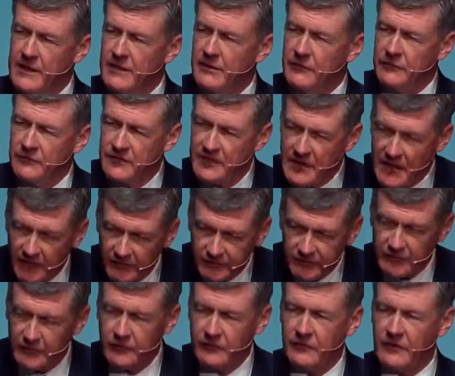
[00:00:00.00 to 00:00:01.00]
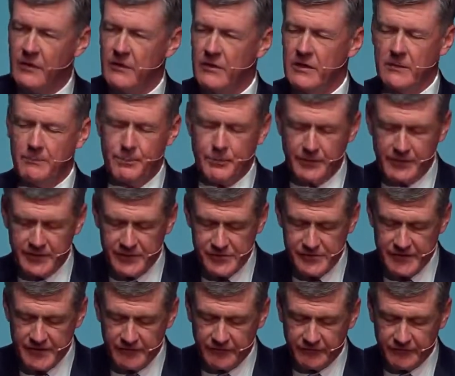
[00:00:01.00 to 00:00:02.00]
to
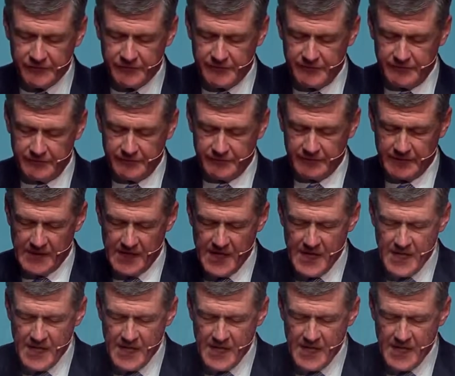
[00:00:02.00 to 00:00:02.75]
preach these truths.